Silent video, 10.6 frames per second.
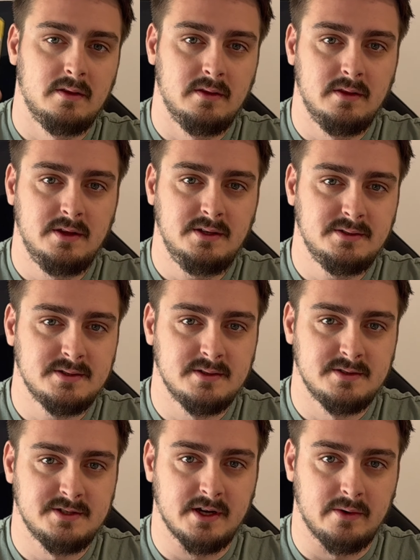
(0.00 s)
These
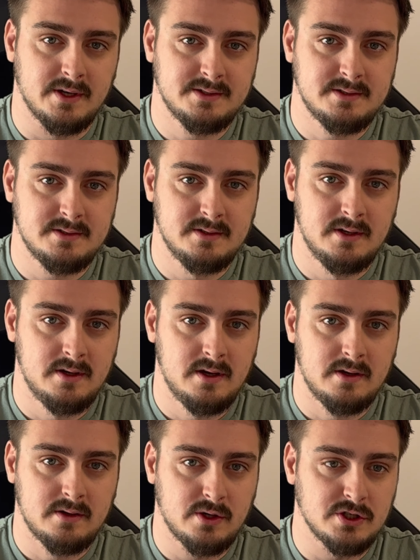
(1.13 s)
cigarettes
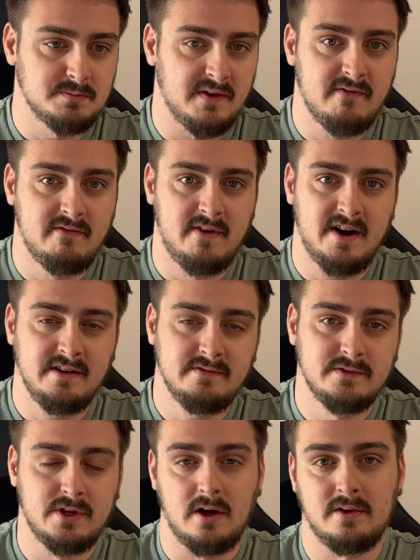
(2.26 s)
cost me
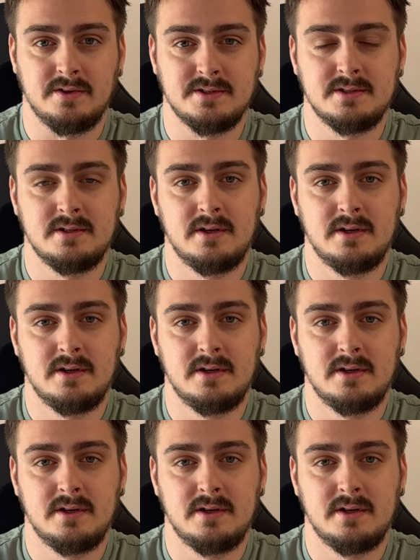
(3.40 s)
$5